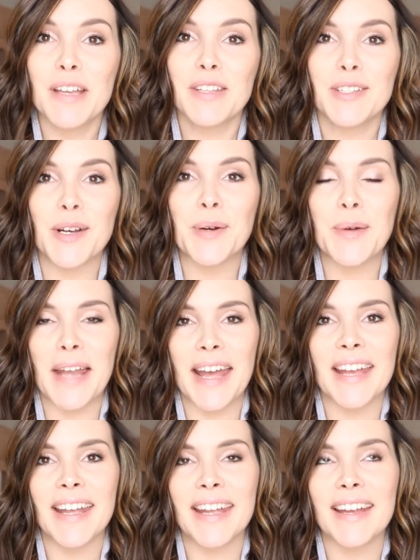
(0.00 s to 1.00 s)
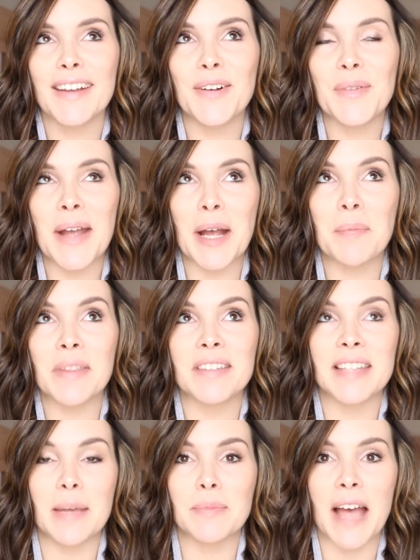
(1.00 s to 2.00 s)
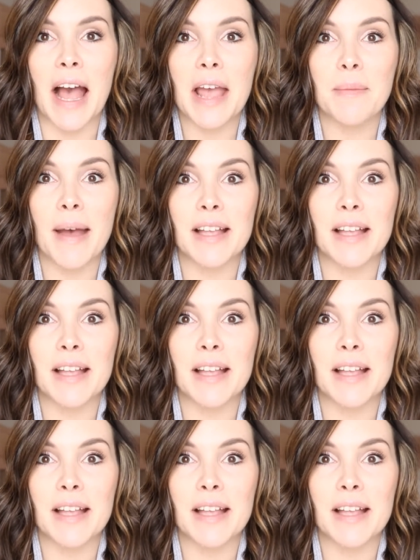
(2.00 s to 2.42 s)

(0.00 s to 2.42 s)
So when I wake up at the same time